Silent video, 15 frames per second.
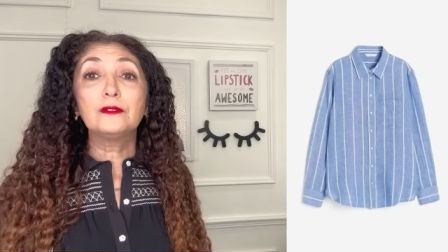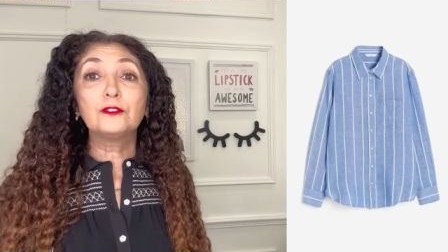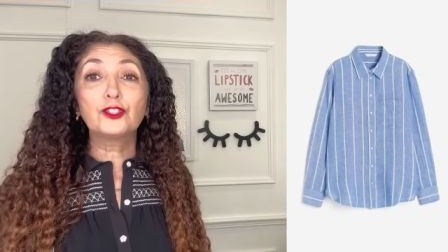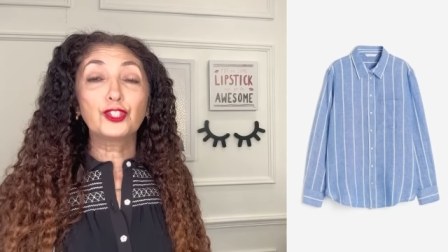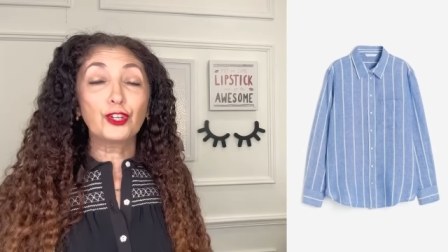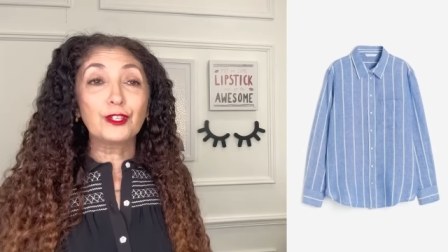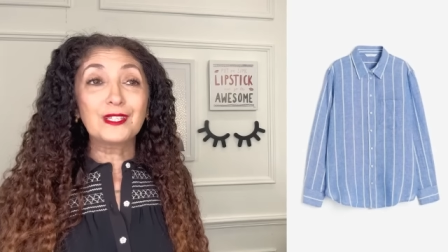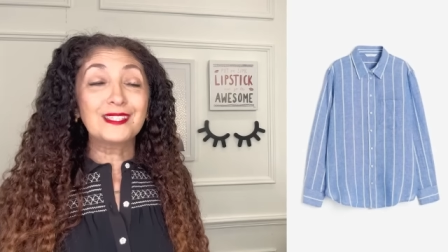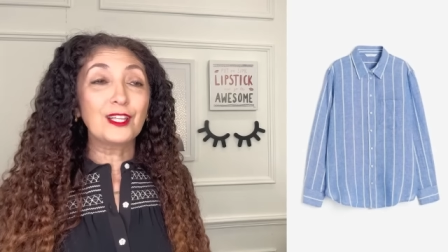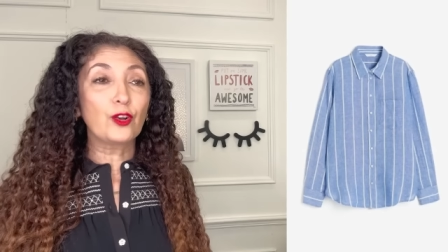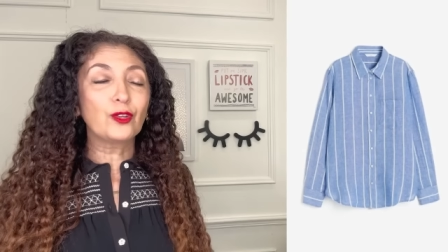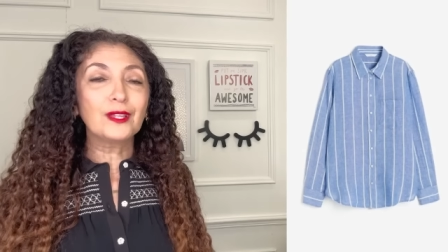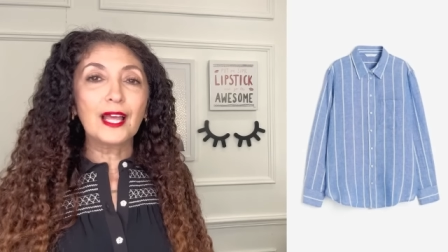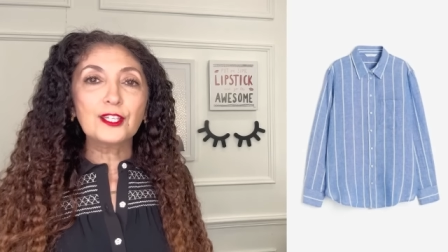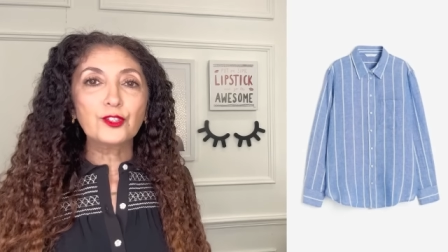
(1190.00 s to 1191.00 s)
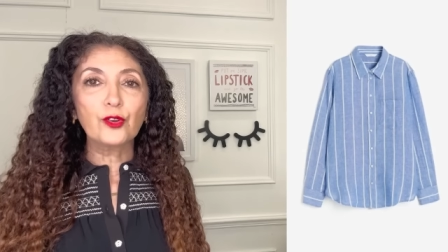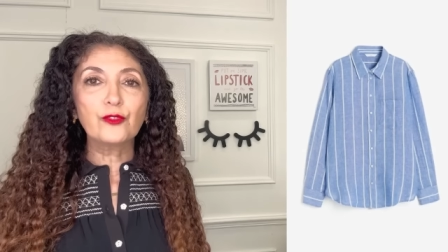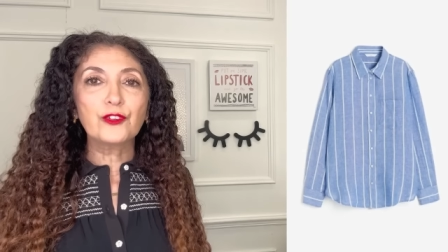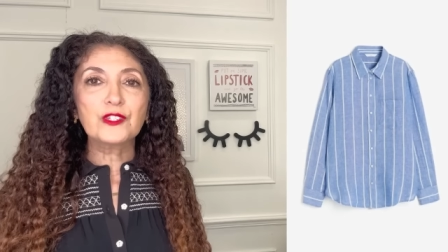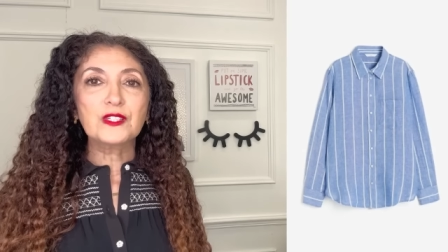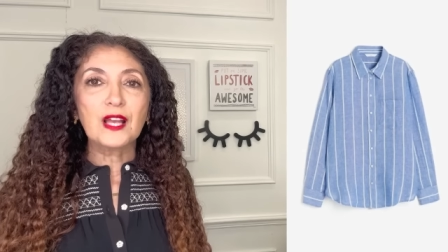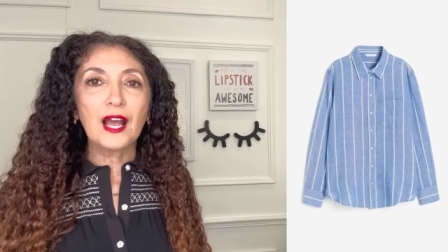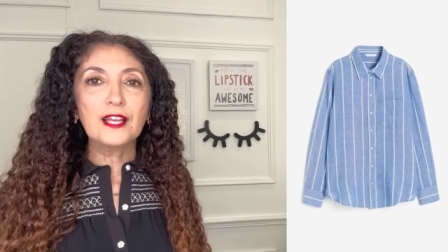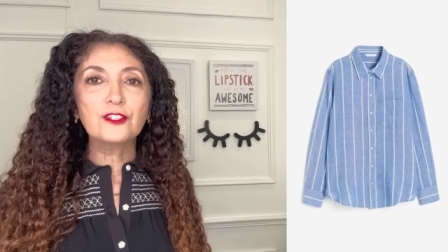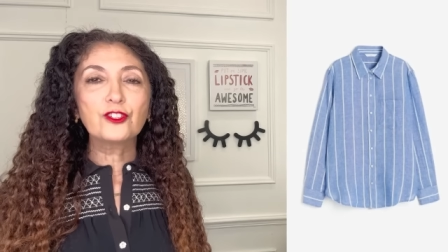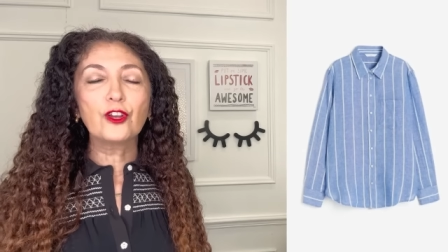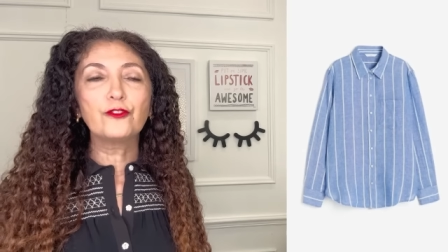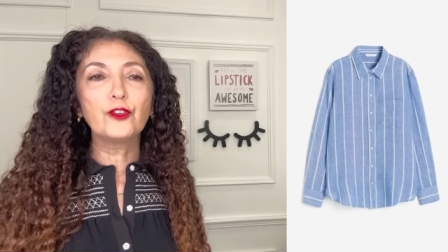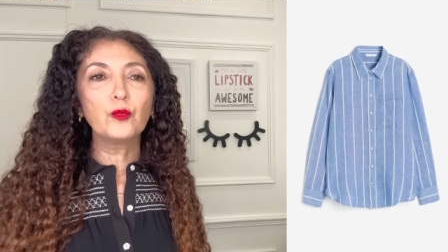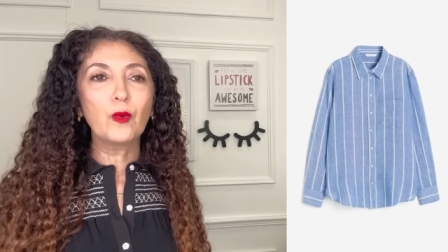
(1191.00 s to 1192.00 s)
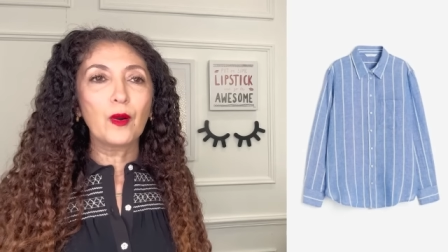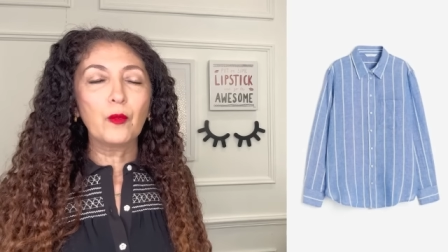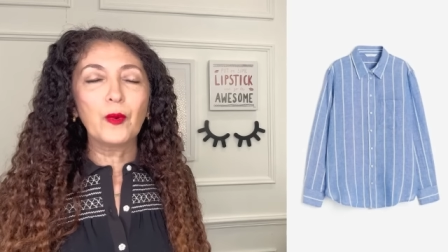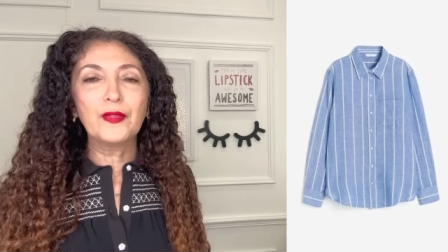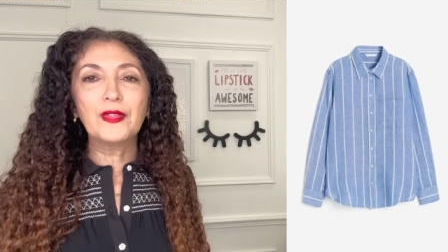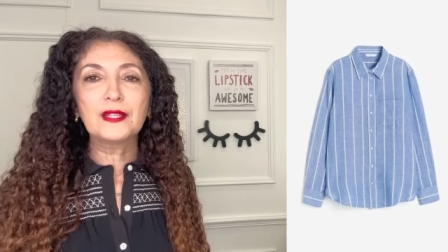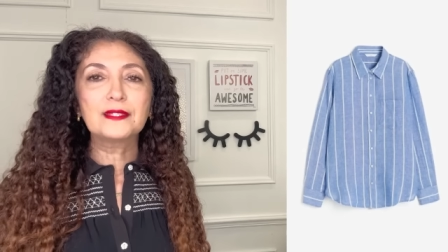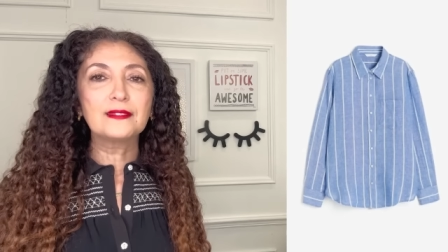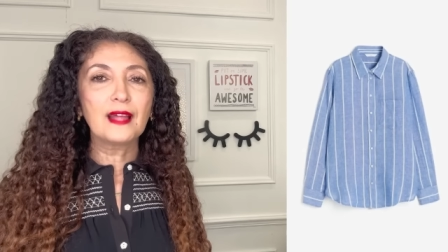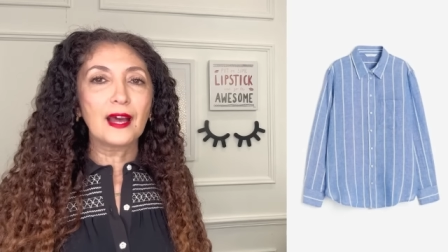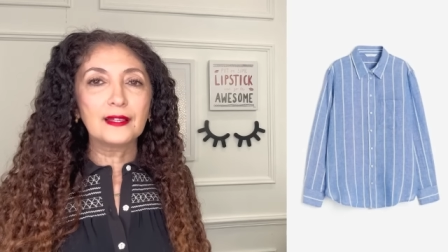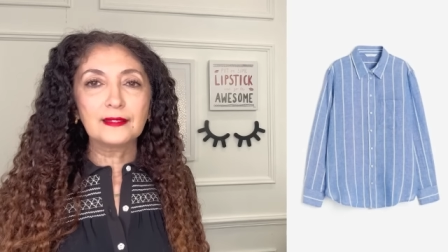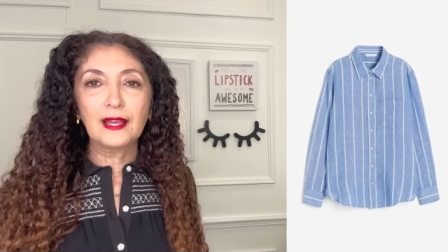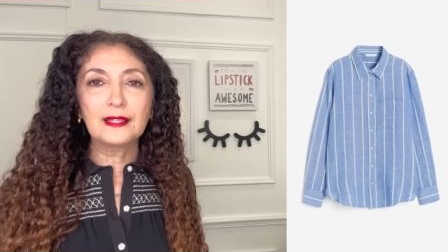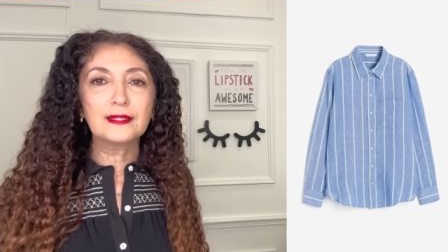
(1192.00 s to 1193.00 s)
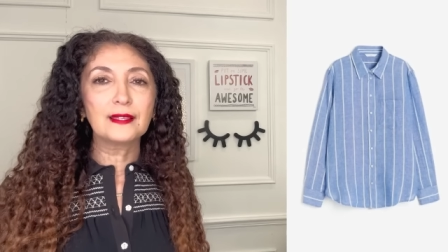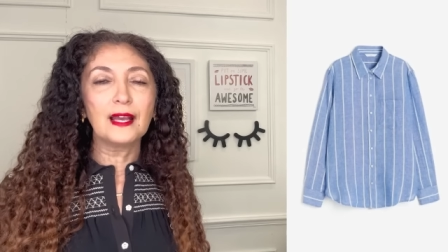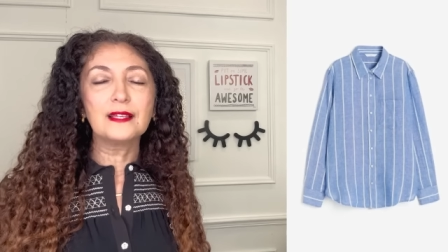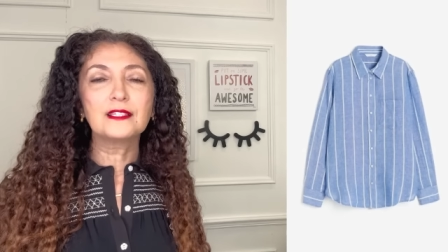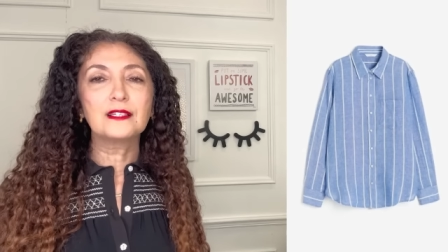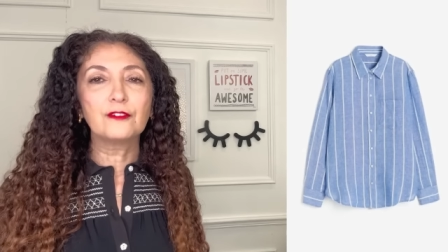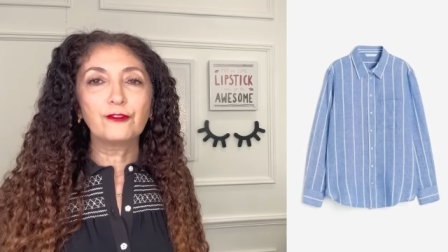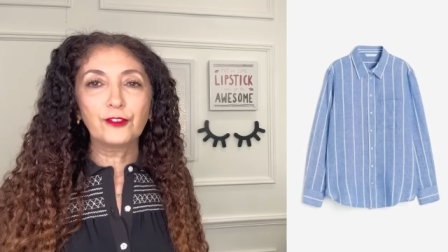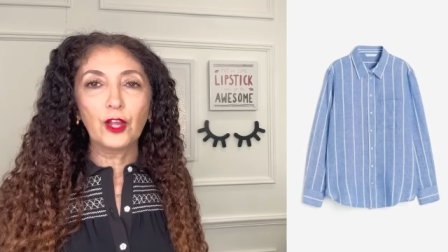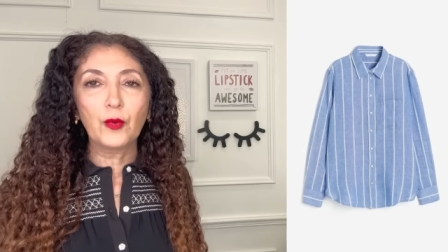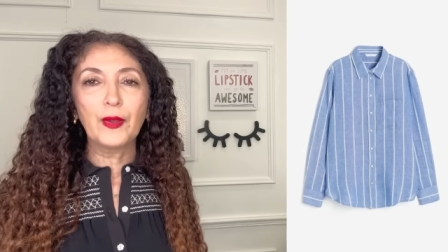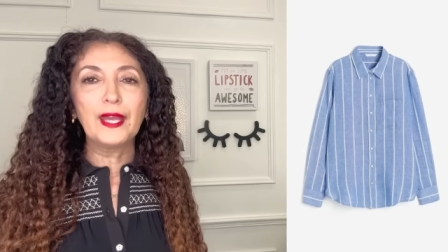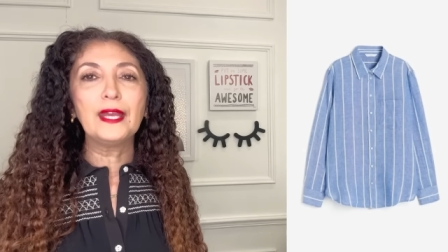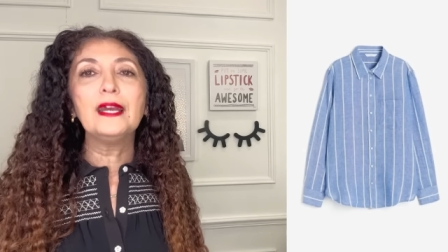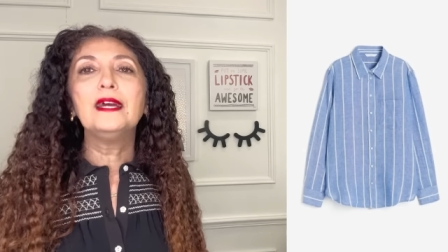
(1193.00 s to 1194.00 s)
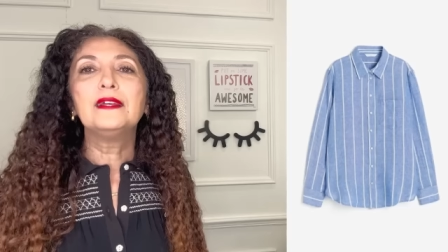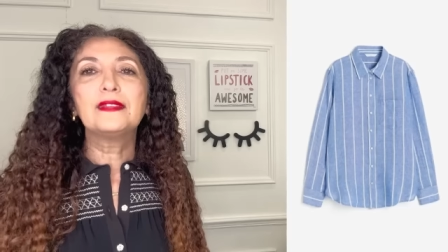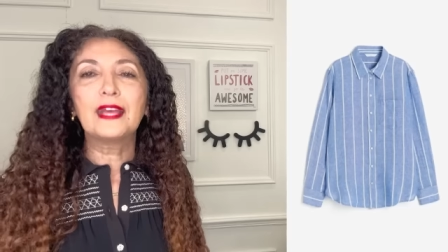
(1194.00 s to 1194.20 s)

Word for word: shirts that are less oversized, so if you want one that's not as as flowy,